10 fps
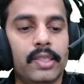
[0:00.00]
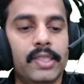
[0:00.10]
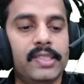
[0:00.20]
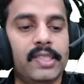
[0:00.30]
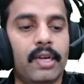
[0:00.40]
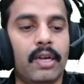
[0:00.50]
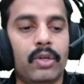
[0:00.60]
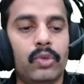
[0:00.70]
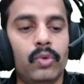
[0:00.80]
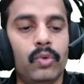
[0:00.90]
is equal
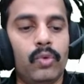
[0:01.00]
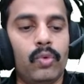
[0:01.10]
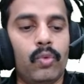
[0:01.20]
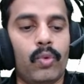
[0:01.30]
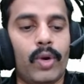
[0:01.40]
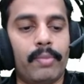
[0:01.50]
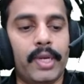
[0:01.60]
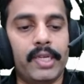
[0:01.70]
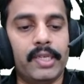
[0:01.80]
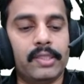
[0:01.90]
to 1 by
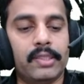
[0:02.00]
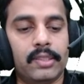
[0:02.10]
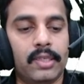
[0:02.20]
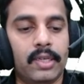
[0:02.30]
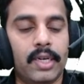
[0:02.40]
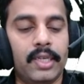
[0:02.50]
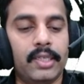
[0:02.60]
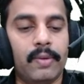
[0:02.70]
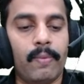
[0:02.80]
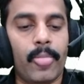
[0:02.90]
s,
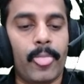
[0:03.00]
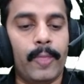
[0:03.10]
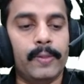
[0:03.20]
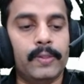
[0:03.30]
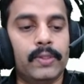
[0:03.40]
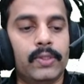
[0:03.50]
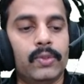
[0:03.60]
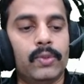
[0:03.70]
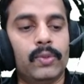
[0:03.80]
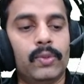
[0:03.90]
right?
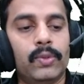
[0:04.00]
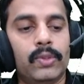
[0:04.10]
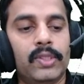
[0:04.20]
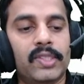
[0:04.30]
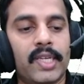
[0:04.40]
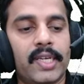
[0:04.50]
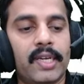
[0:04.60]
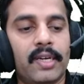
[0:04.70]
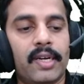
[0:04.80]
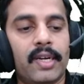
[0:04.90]
So this I can
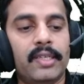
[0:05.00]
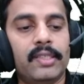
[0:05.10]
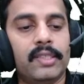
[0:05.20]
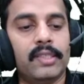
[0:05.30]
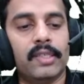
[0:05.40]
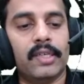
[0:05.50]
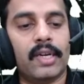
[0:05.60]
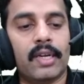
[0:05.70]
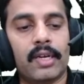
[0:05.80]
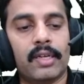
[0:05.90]
write
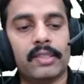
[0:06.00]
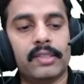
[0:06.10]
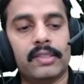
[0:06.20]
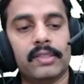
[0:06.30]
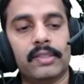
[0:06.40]
as